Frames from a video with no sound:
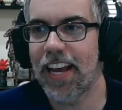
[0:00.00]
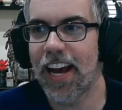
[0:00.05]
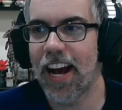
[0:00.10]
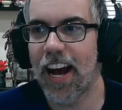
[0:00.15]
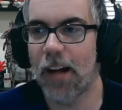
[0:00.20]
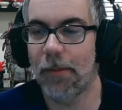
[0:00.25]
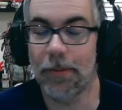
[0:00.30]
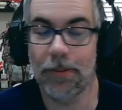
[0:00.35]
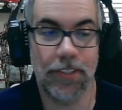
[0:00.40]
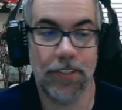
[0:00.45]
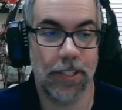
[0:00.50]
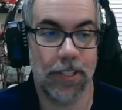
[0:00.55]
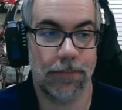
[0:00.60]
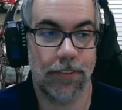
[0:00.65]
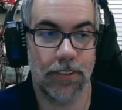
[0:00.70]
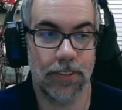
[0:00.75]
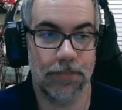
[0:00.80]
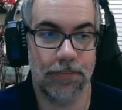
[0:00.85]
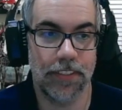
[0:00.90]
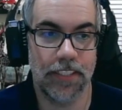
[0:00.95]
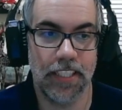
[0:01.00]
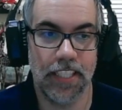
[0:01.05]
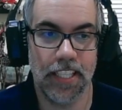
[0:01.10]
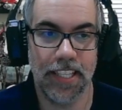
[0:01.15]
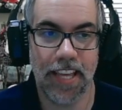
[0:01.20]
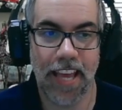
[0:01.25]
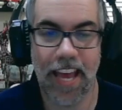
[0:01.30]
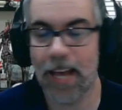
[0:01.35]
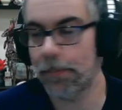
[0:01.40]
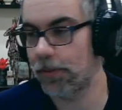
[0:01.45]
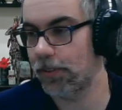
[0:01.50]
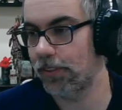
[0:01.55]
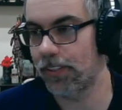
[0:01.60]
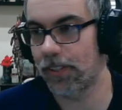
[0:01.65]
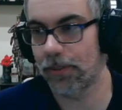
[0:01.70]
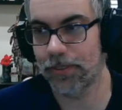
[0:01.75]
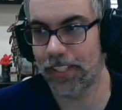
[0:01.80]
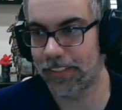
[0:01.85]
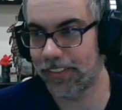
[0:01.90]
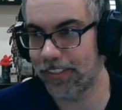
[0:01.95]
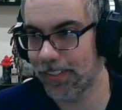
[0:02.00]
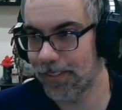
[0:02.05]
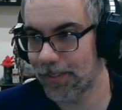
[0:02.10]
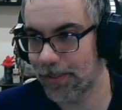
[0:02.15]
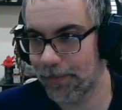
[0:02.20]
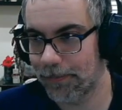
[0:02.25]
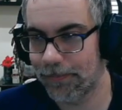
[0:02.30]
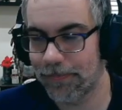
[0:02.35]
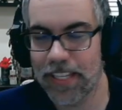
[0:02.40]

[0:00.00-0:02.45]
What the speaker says: If you're taking Fallen Divinity, absolutely don't take these.